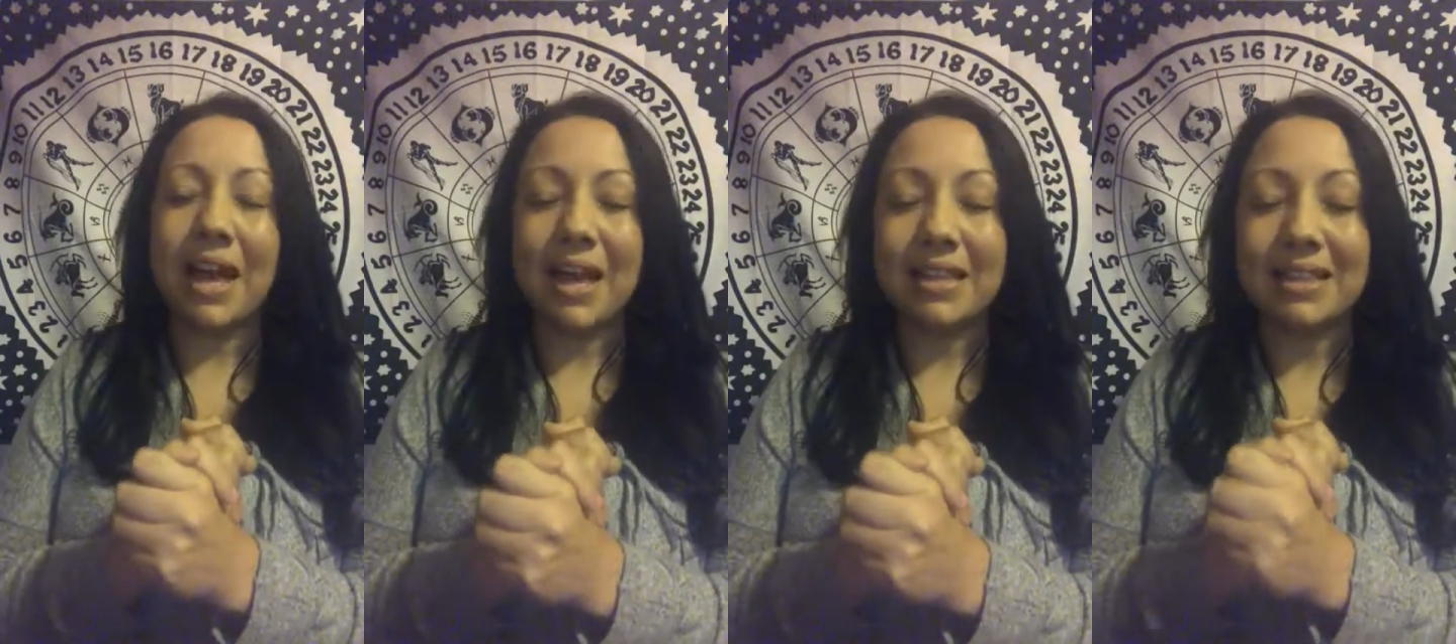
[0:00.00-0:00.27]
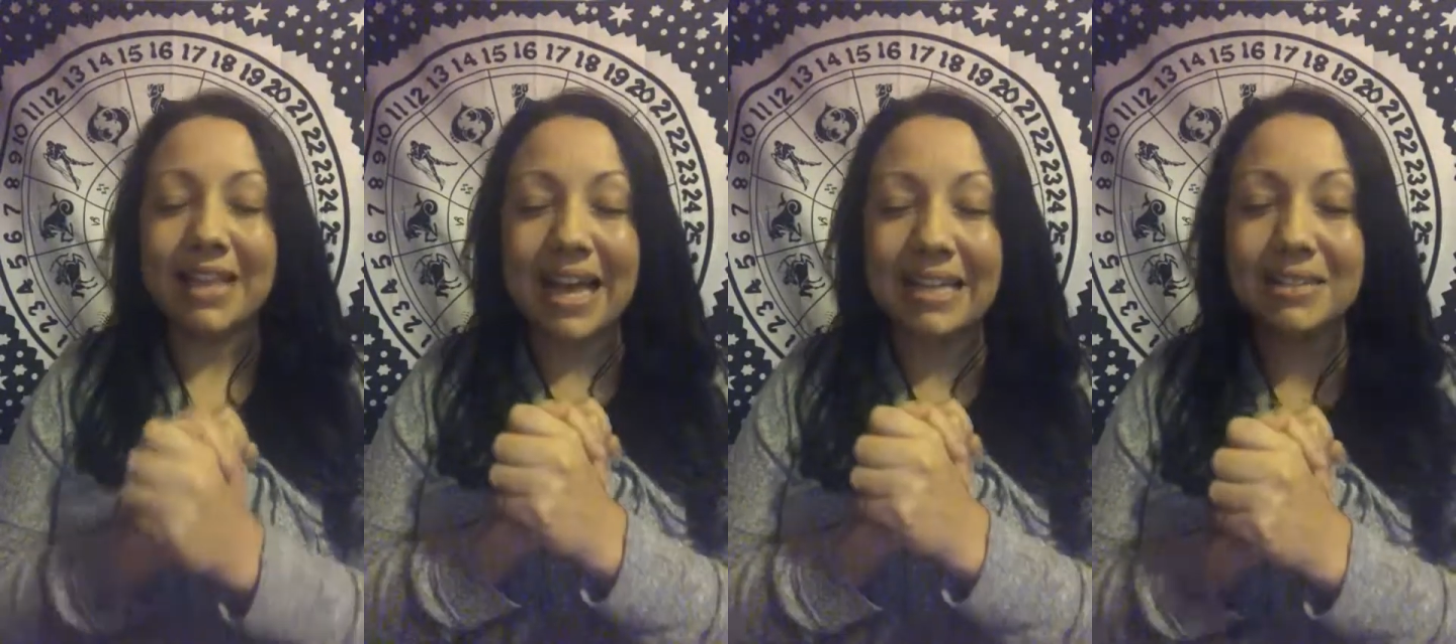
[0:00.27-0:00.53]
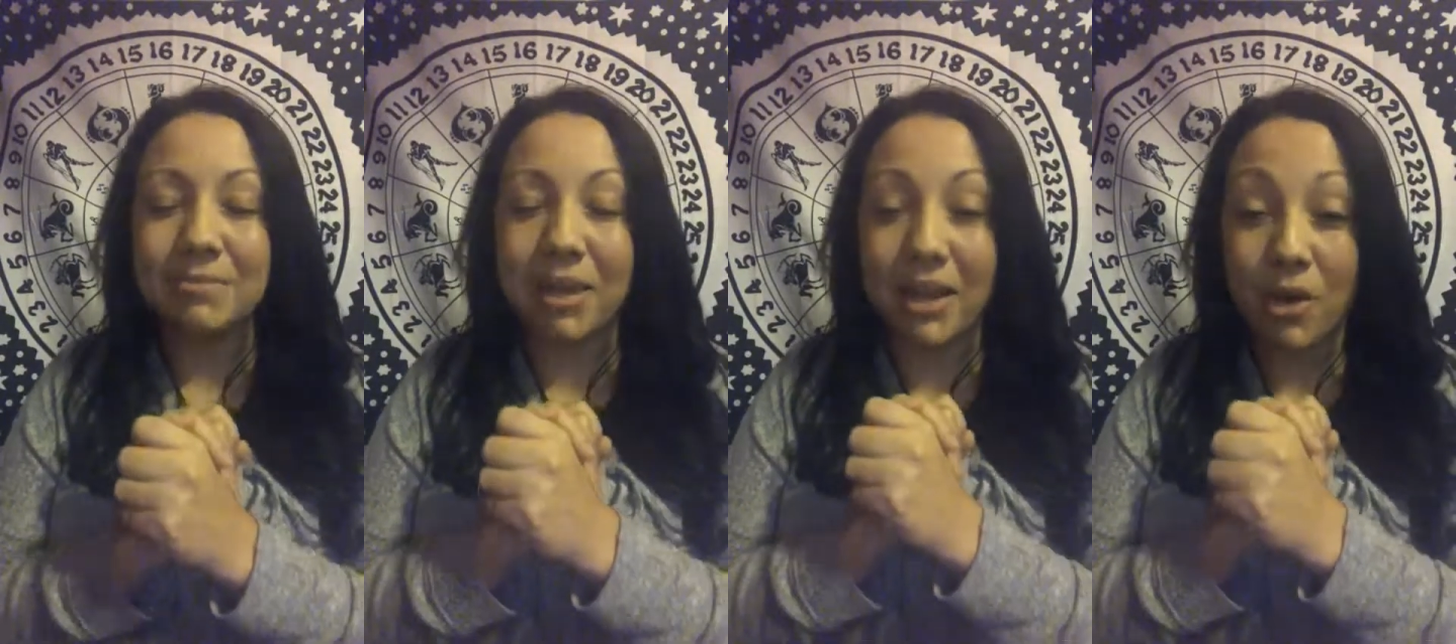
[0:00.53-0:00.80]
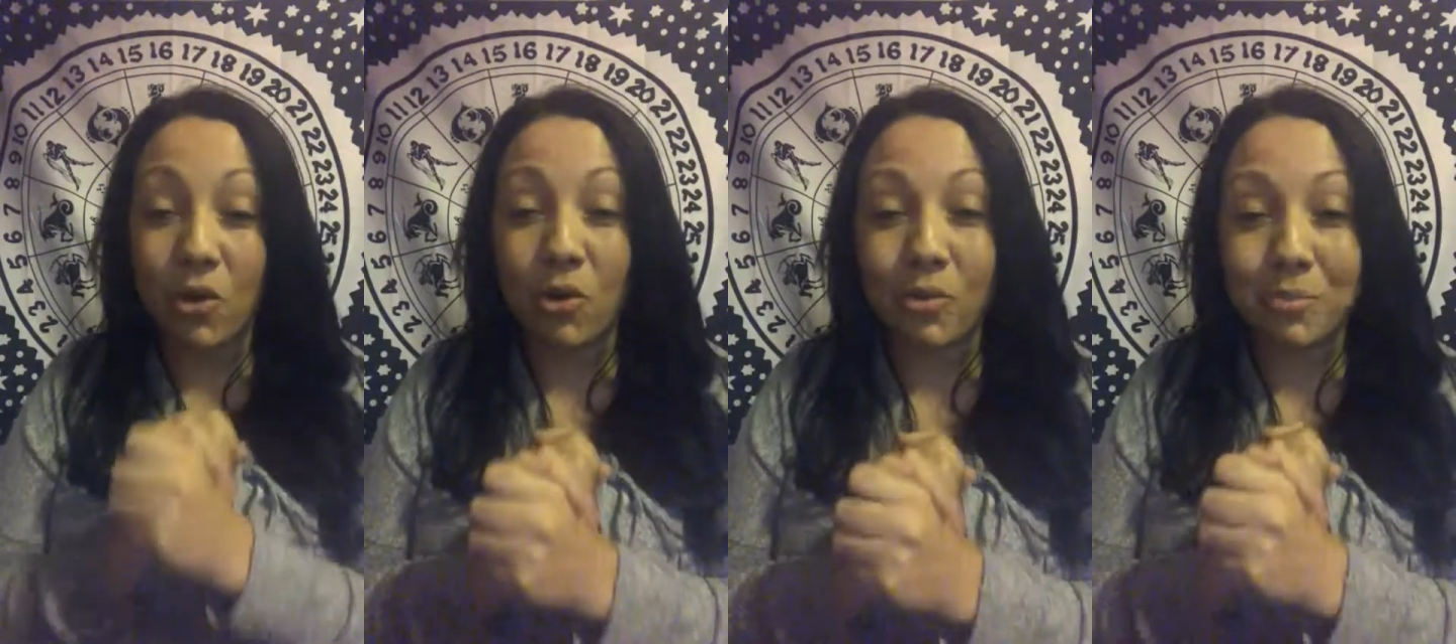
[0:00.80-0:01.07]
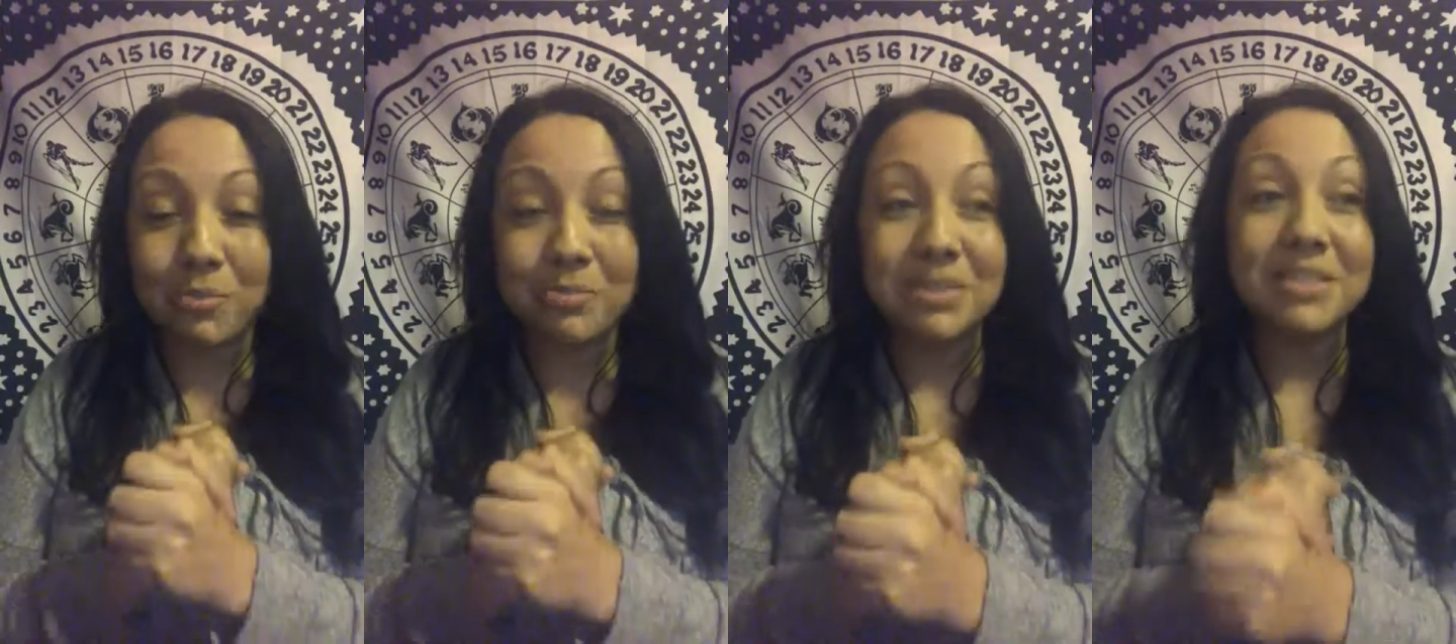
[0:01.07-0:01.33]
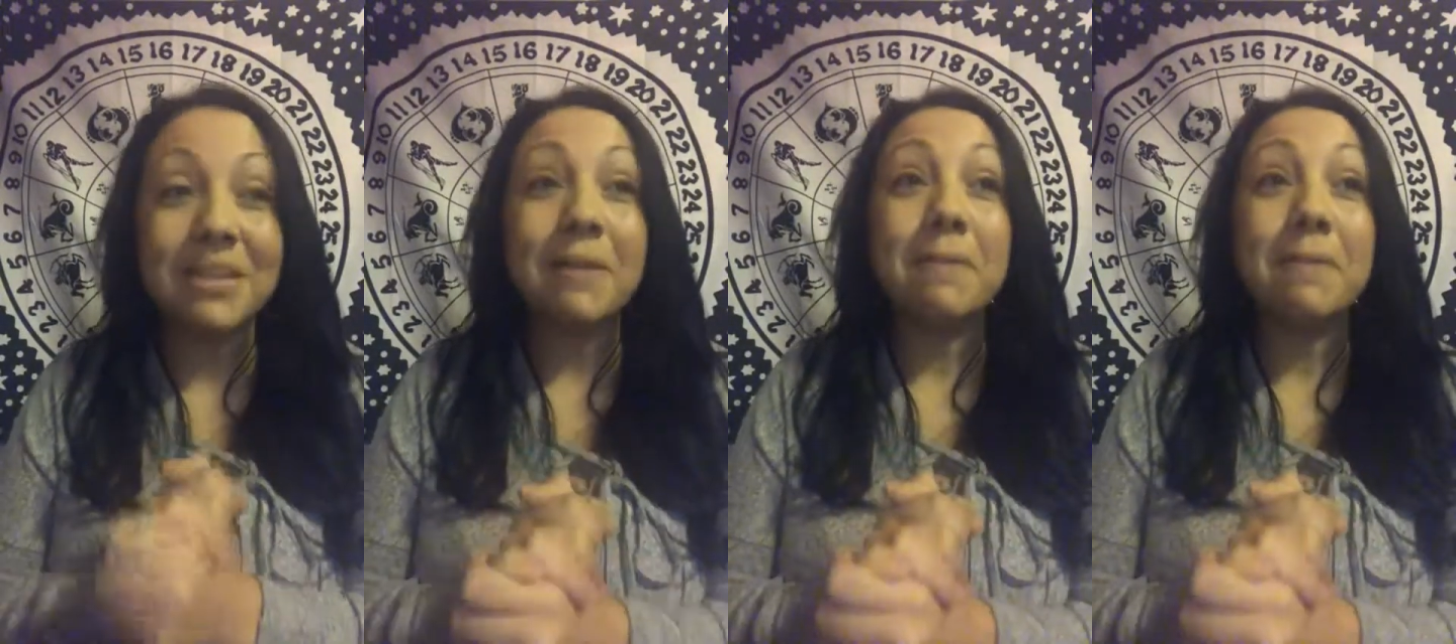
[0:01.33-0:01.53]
And that's my hopes